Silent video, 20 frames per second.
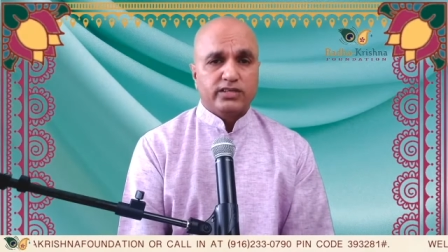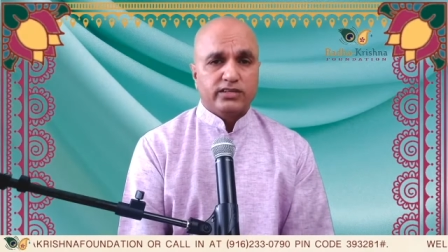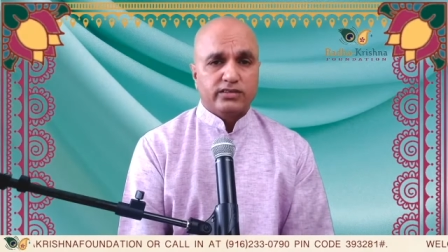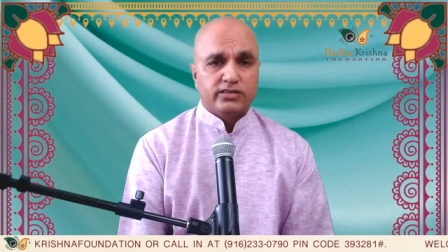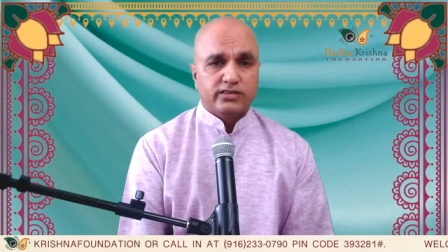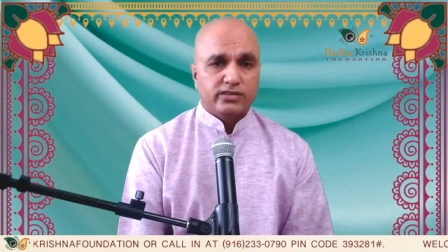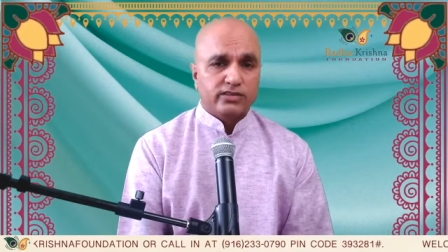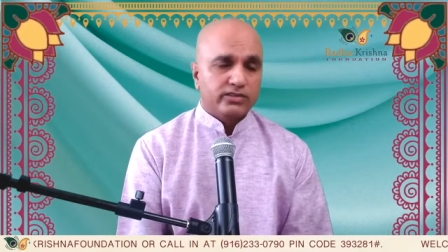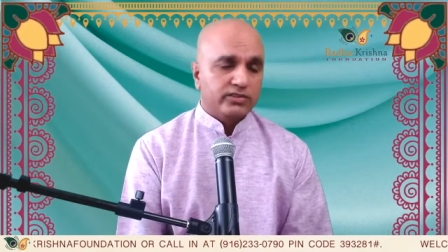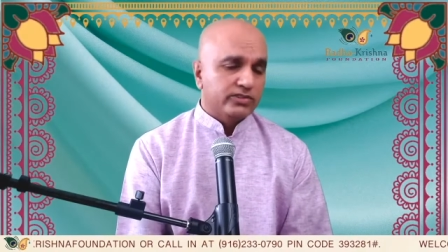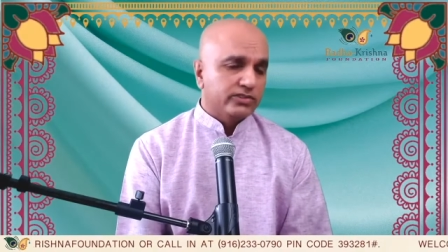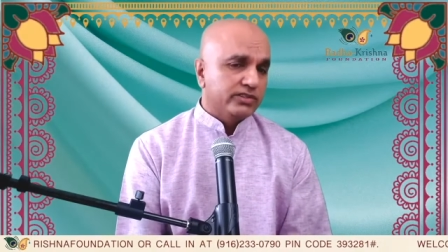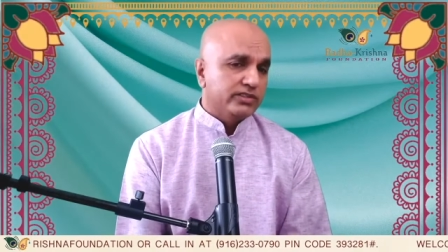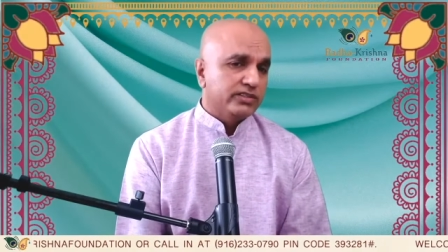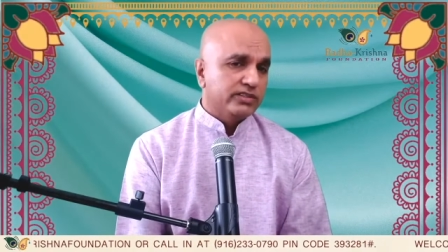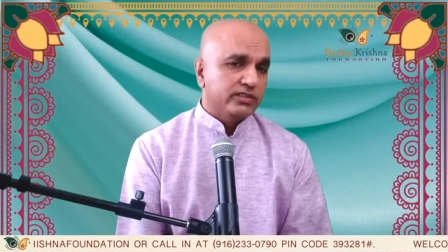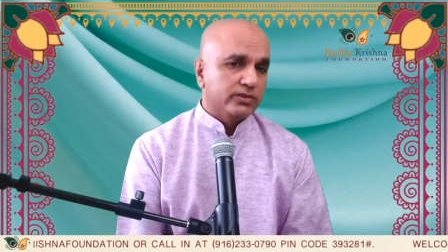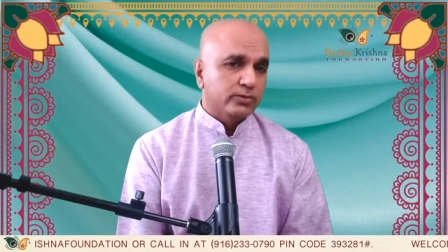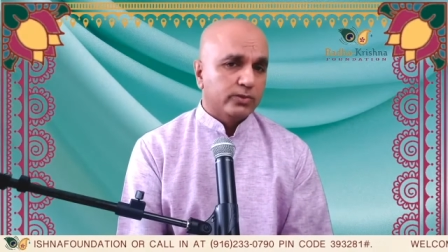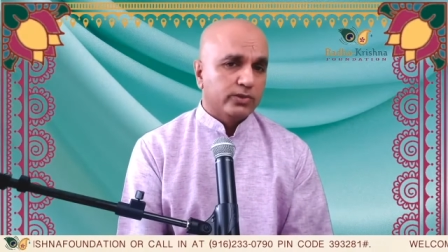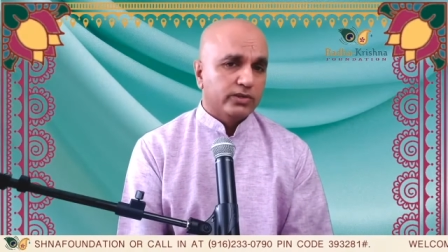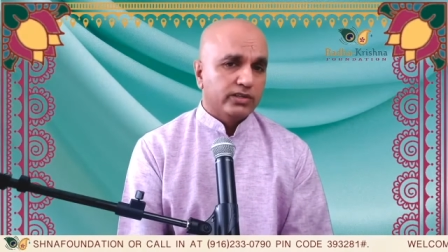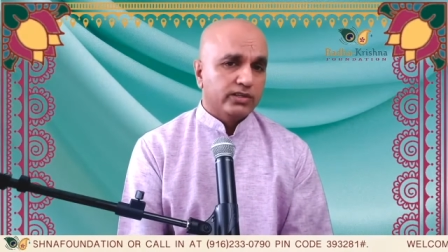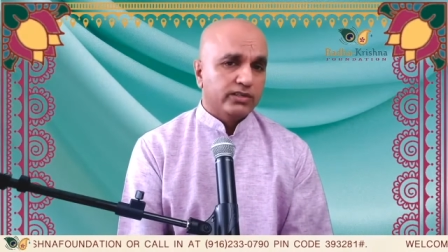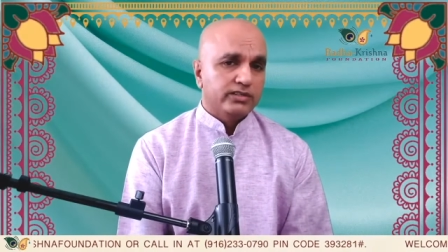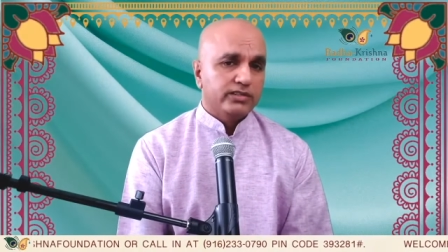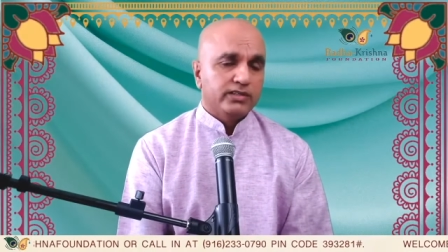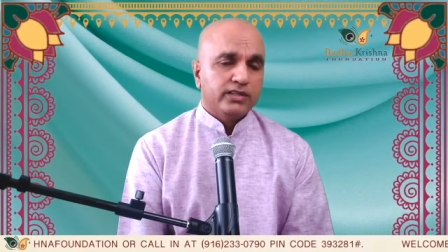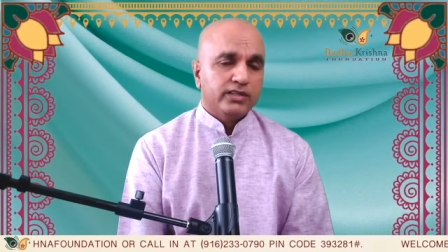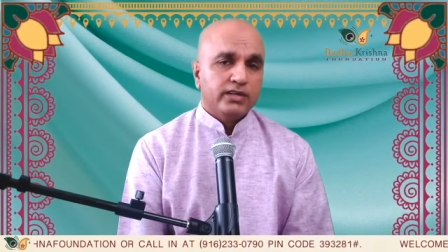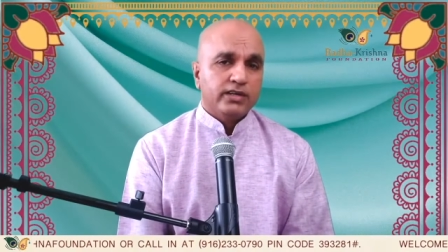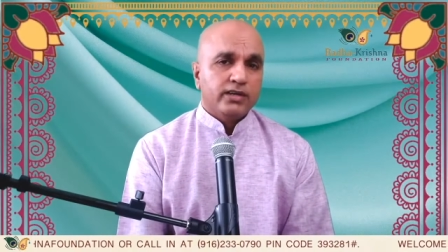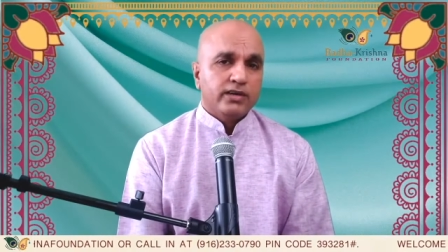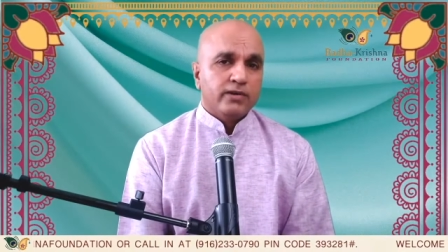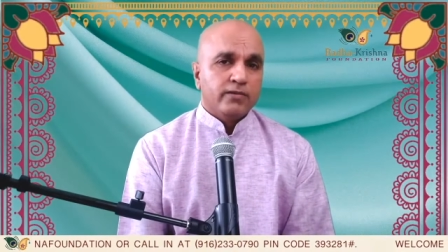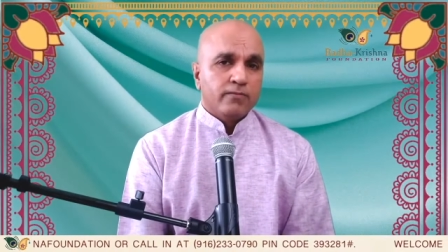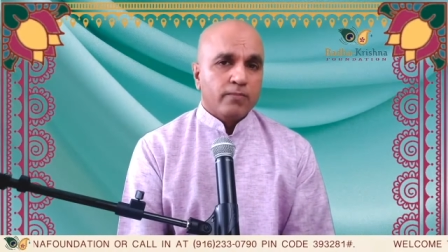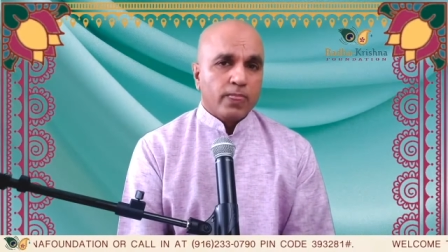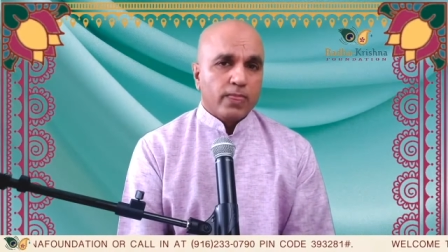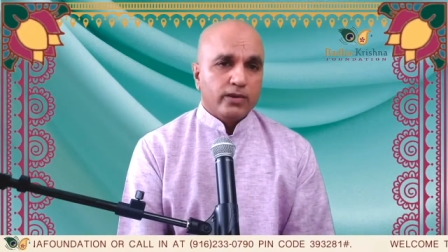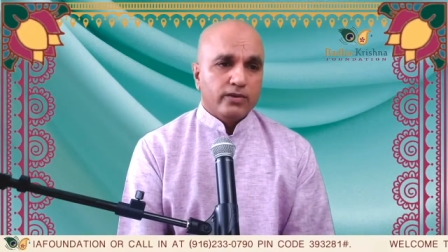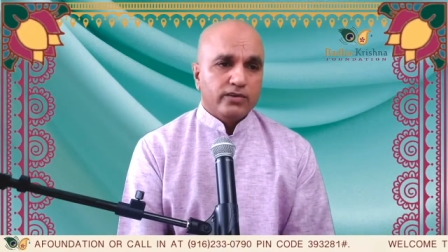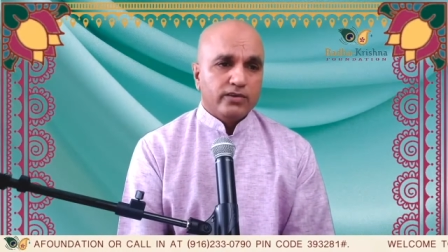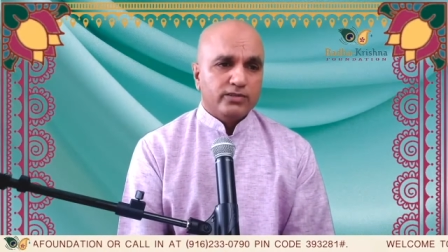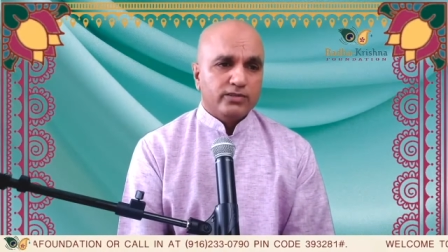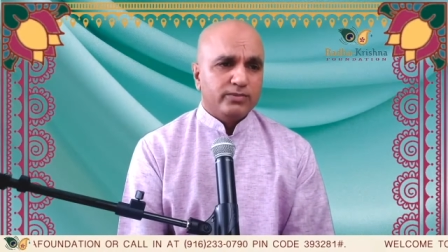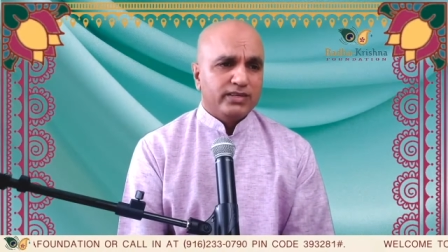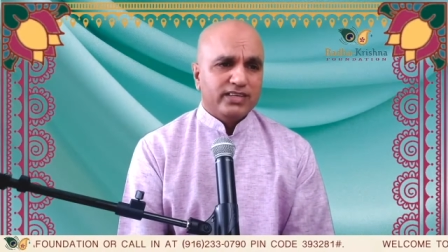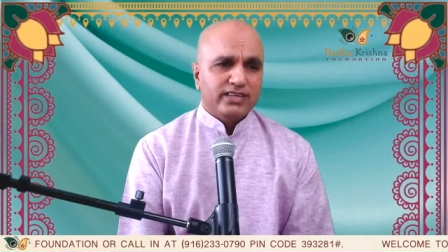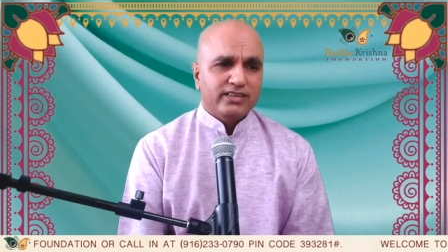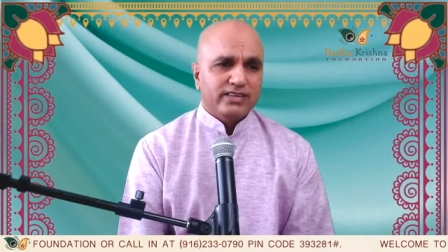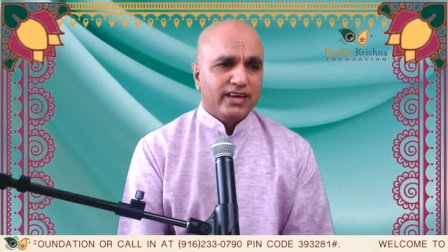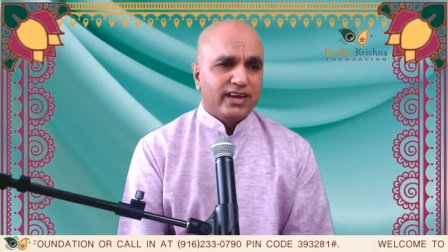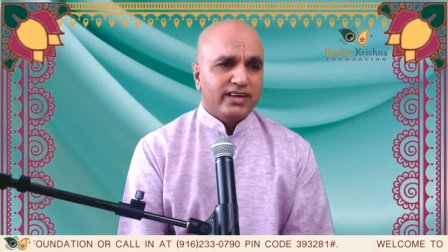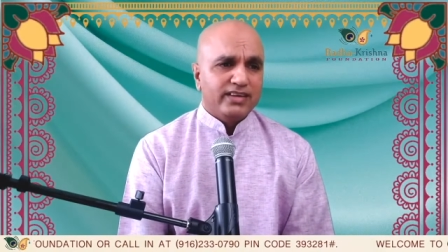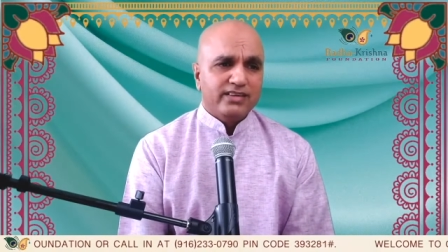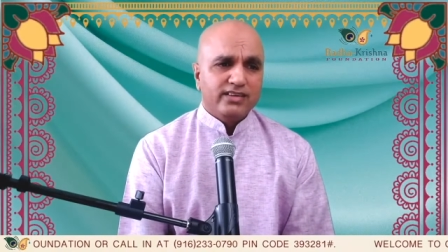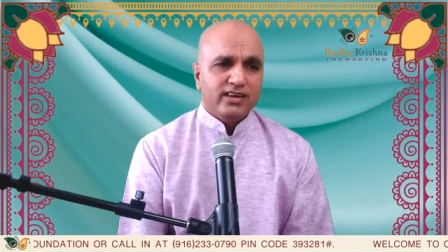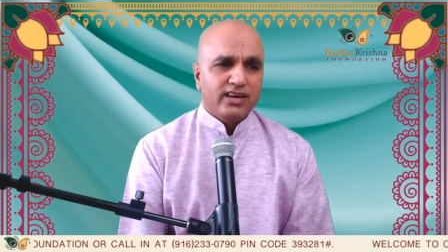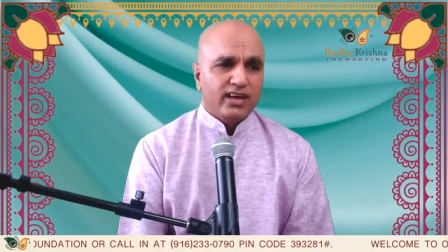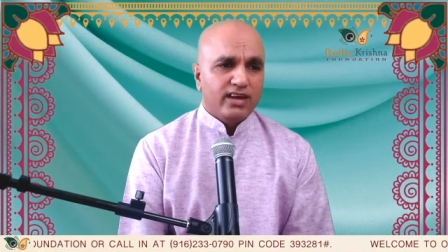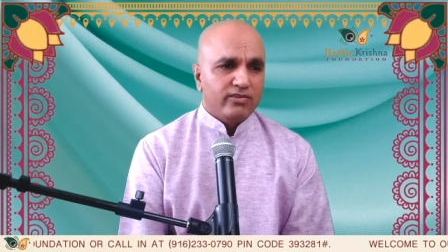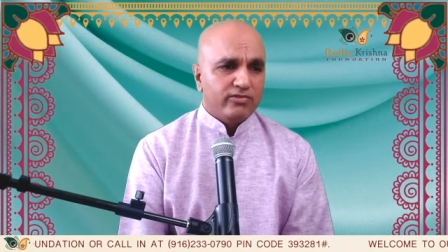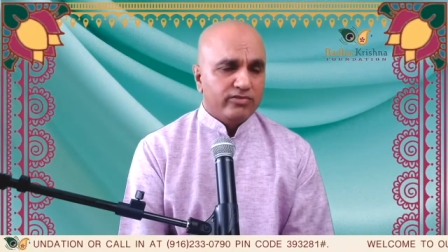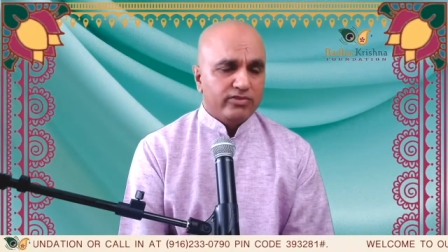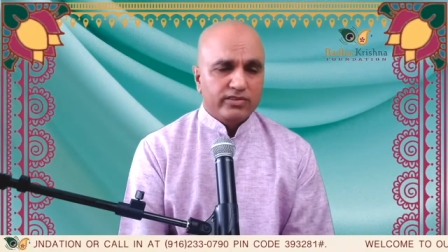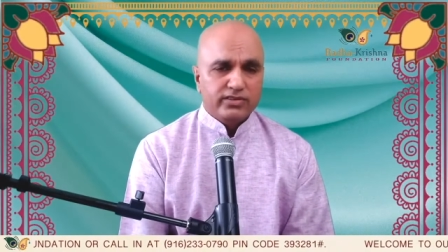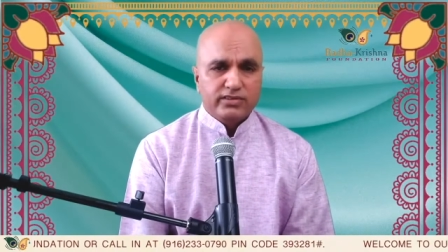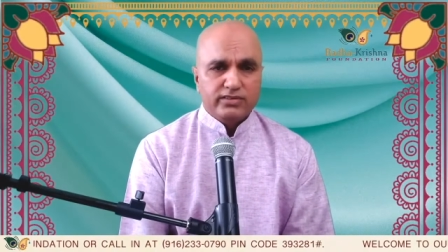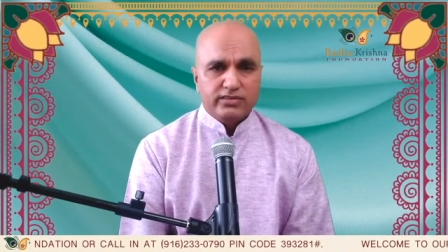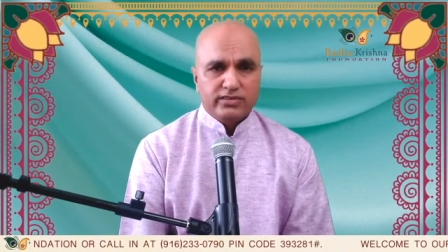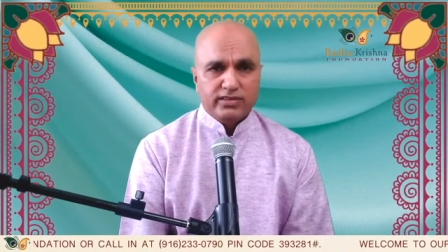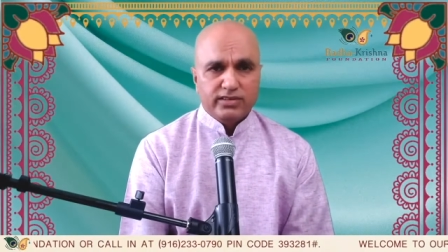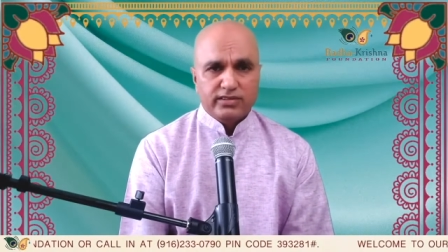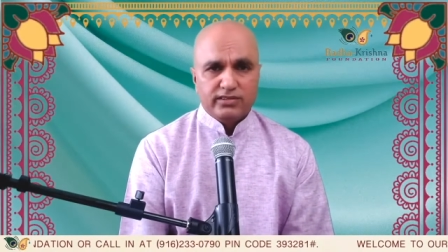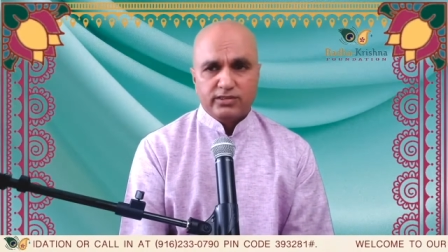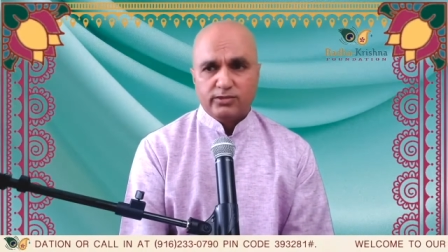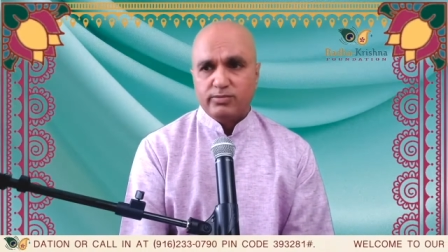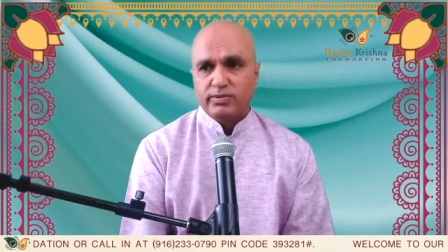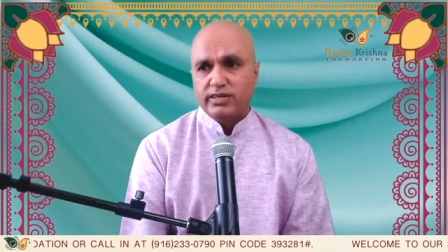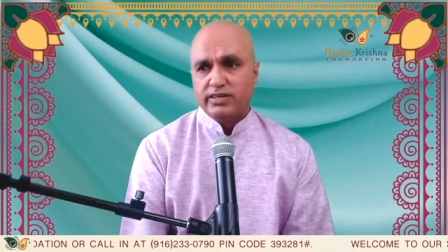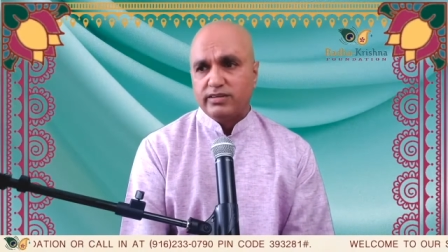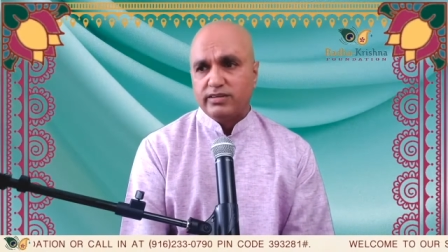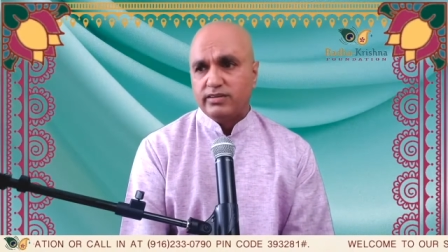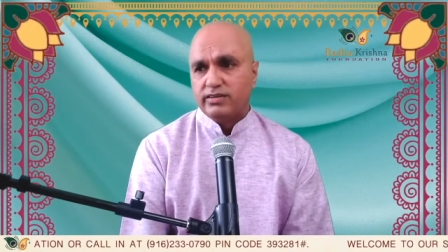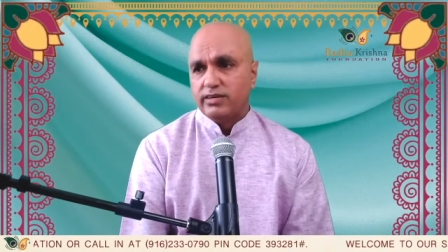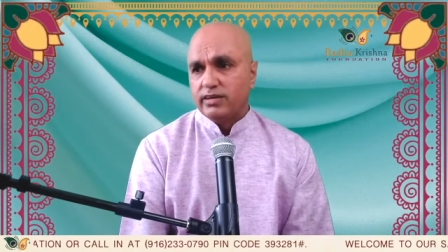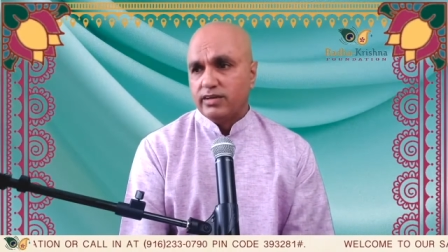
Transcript: other countries in the world, and there's been a 9/11, and there's been